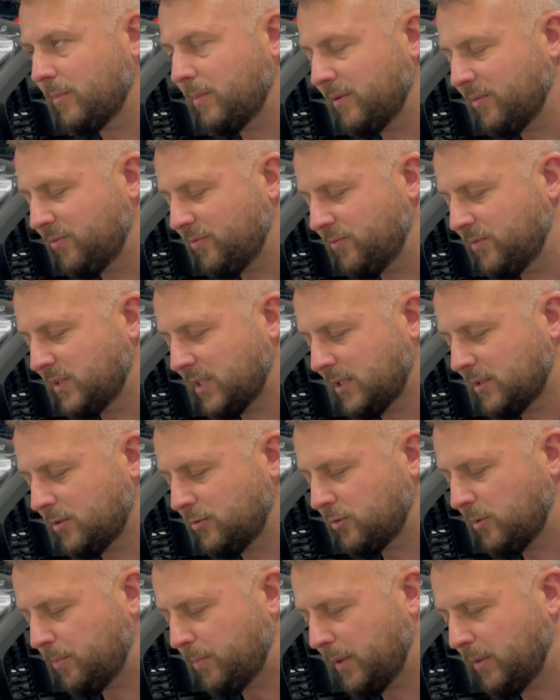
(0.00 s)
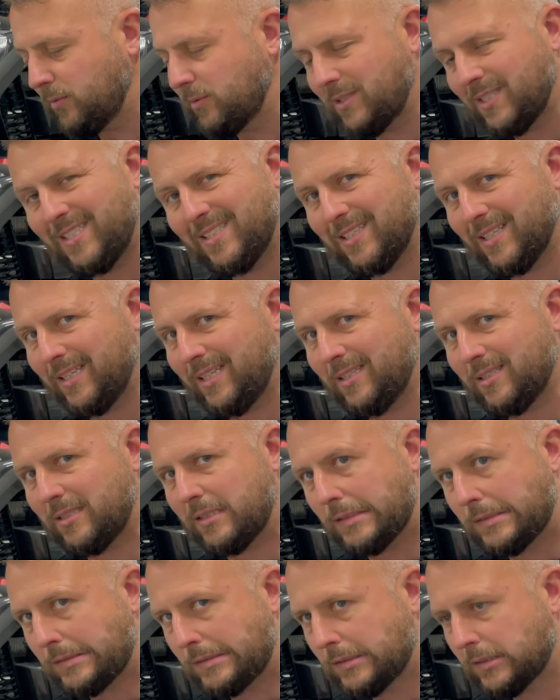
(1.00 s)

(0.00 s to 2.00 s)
about £600 these lights,